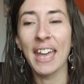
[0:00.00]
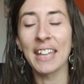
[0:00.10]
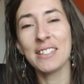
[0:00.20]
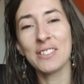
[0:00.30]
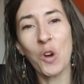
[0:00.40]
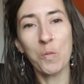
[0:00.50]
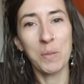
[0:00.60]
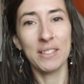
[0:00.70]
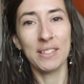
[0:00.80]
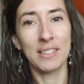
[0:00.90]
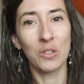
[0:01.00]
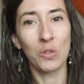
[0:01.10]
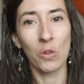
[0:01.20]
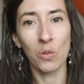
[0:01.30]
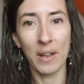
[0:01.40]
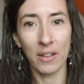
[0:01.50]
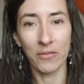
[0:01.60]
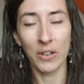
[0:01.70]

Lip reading: And this opens the doorway